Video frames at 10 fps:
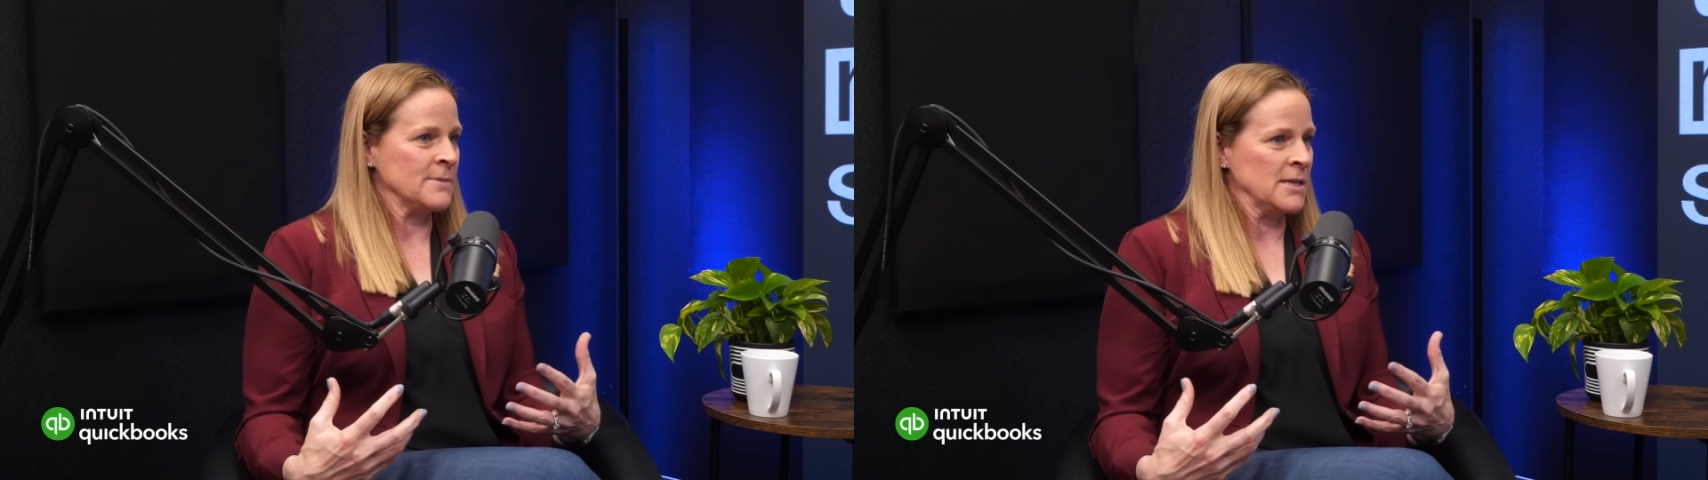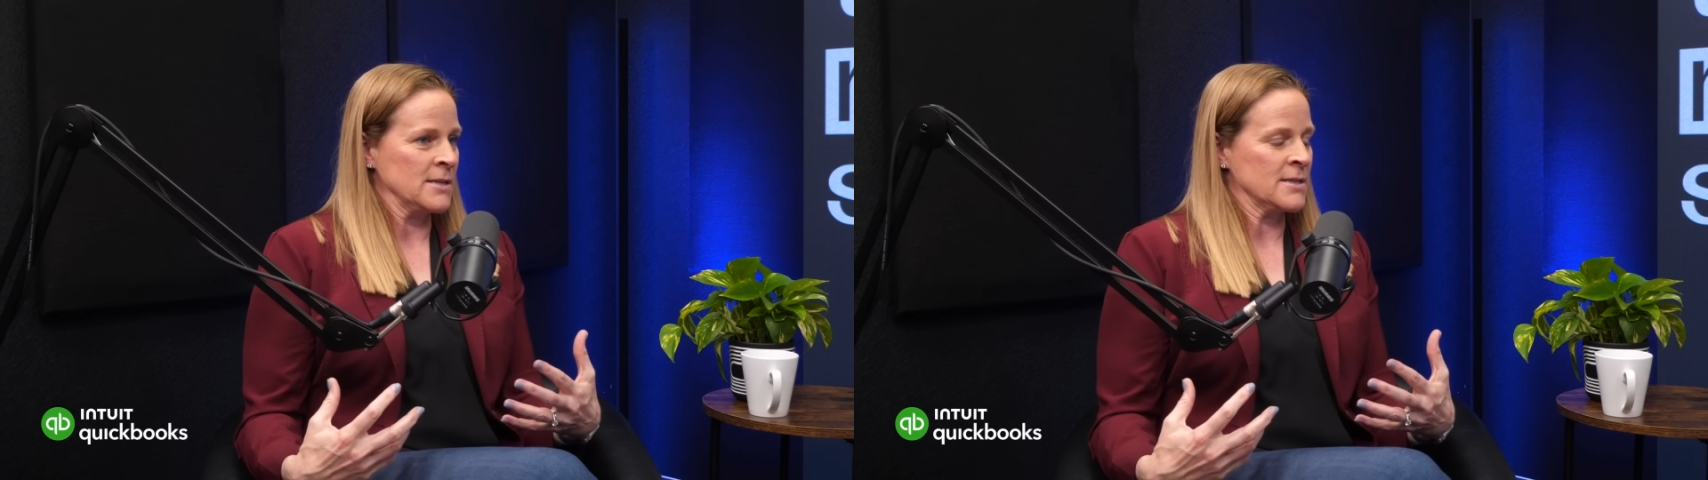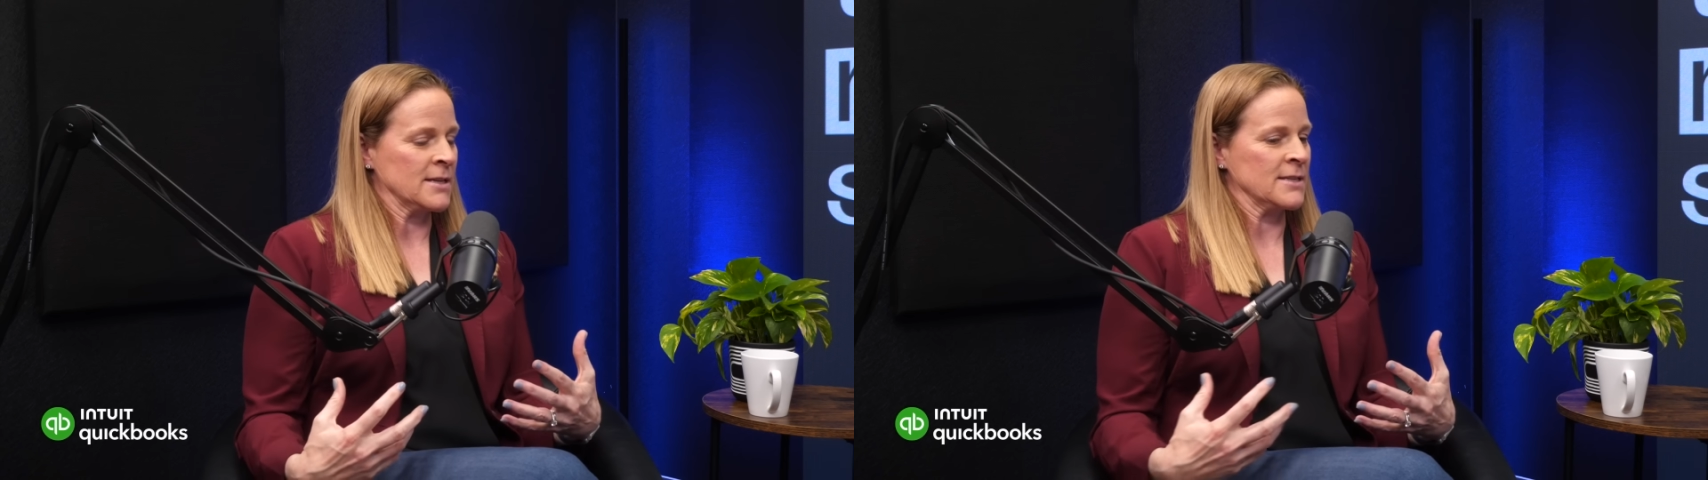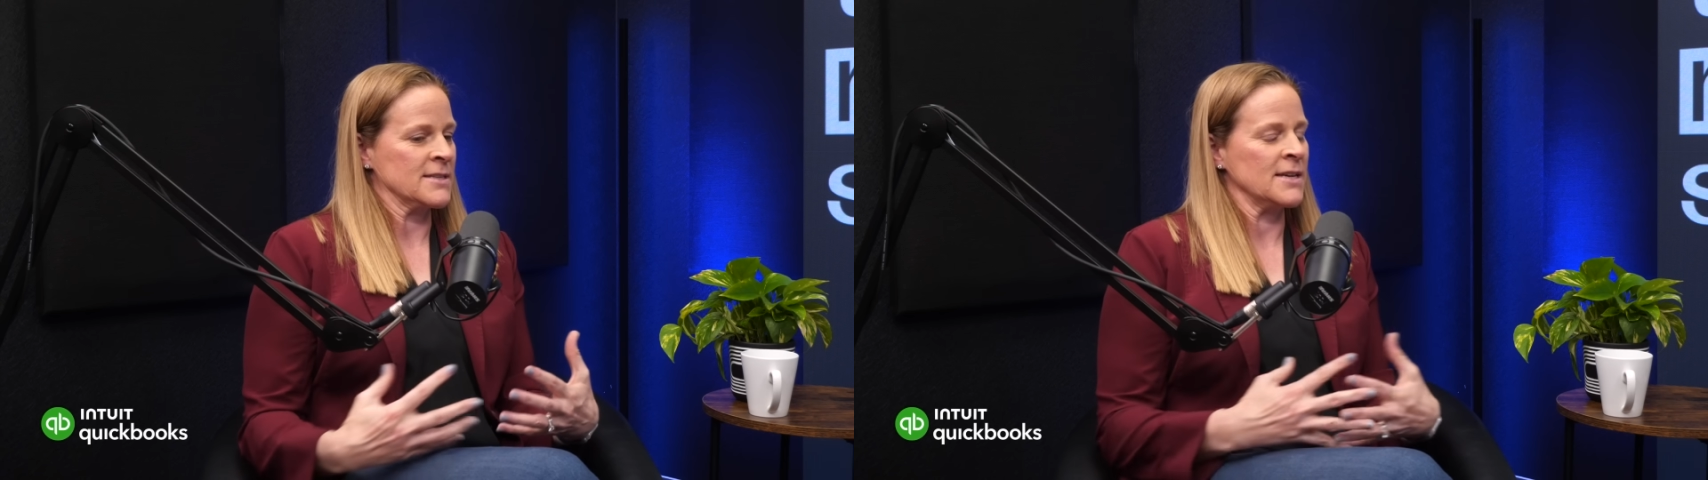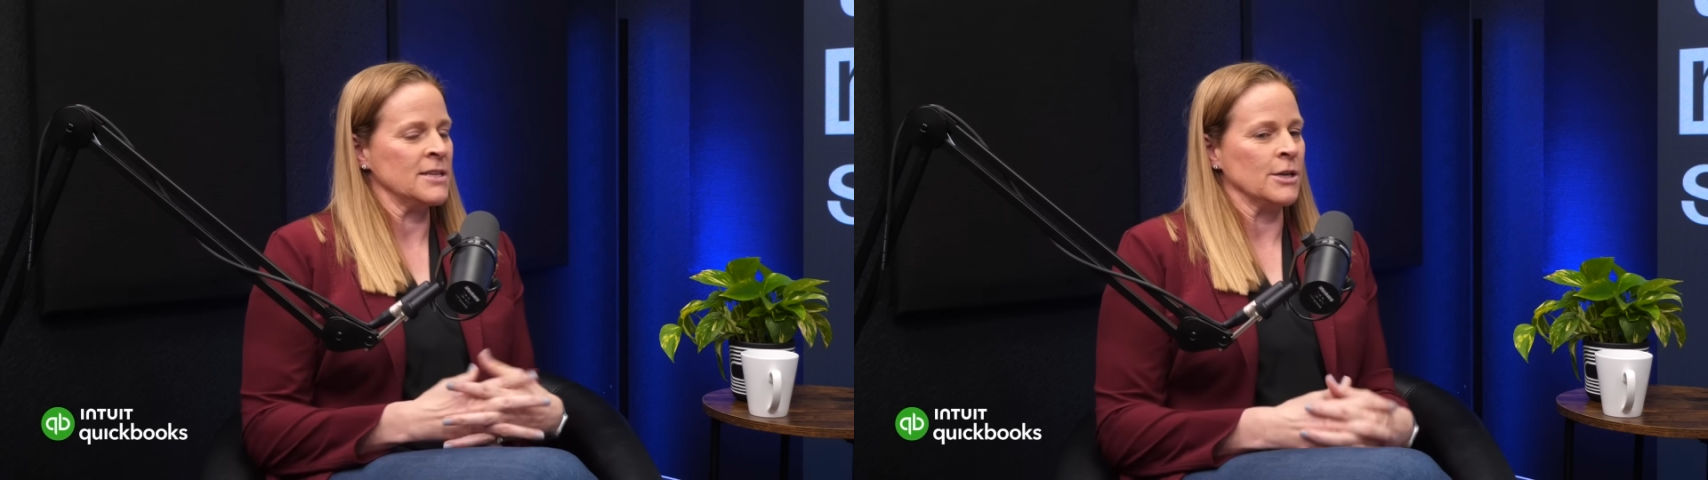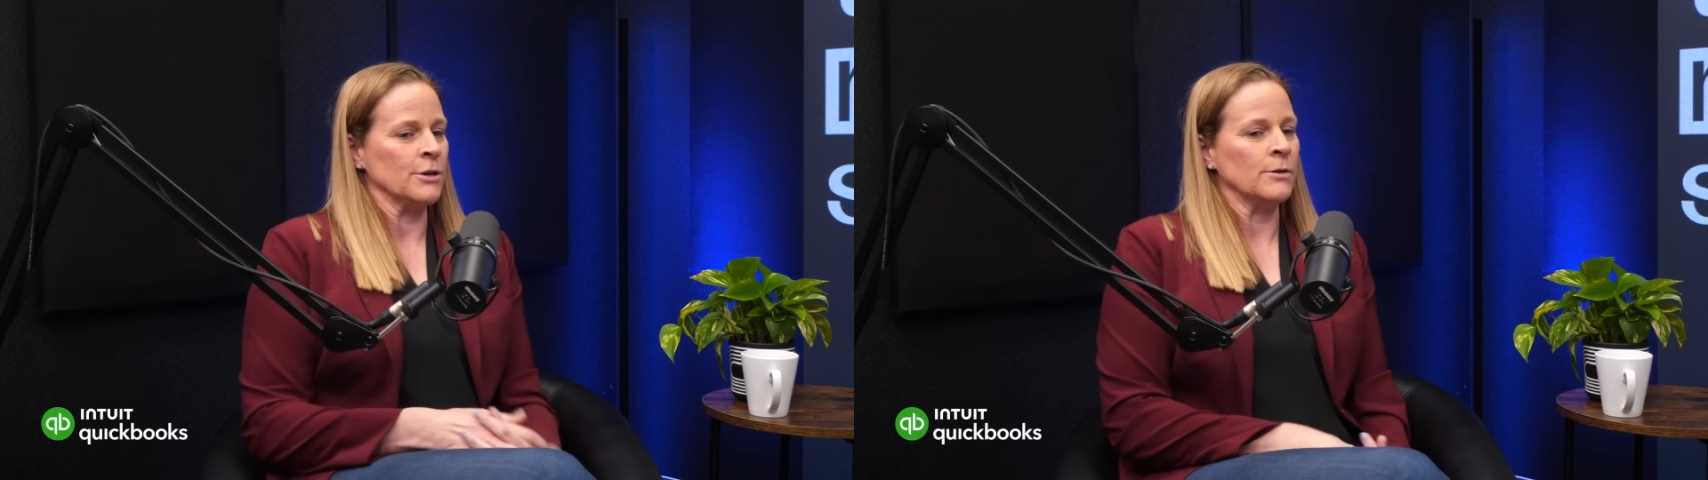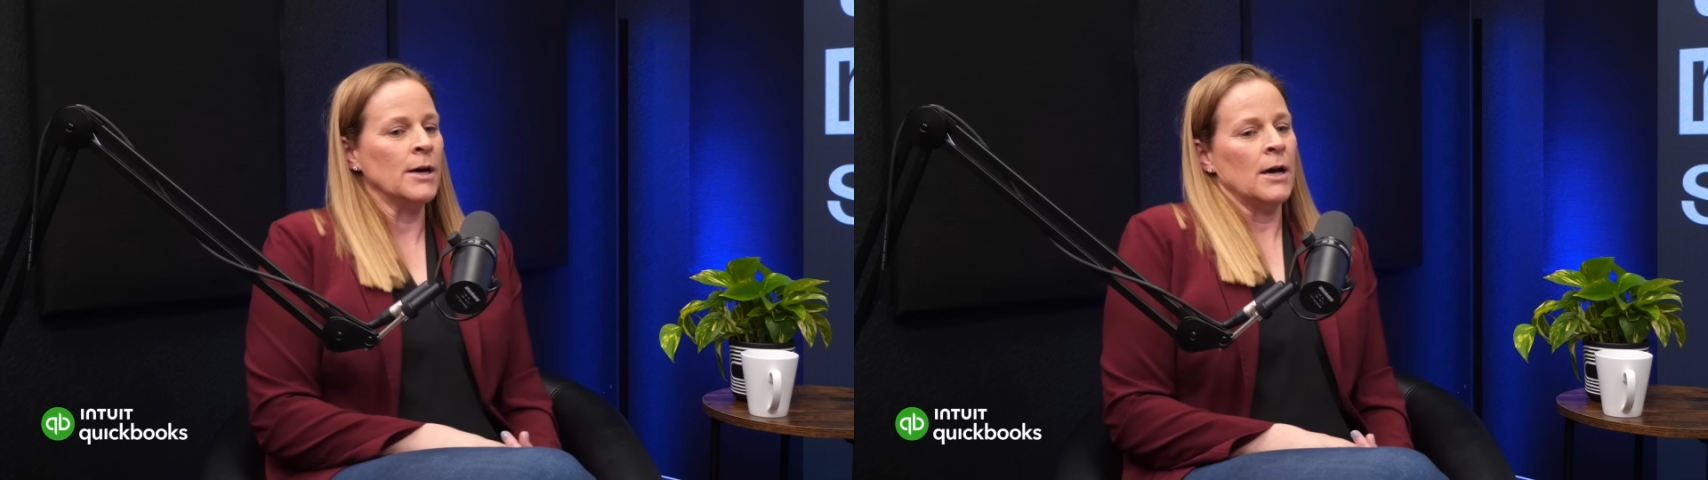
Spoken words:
me to continue.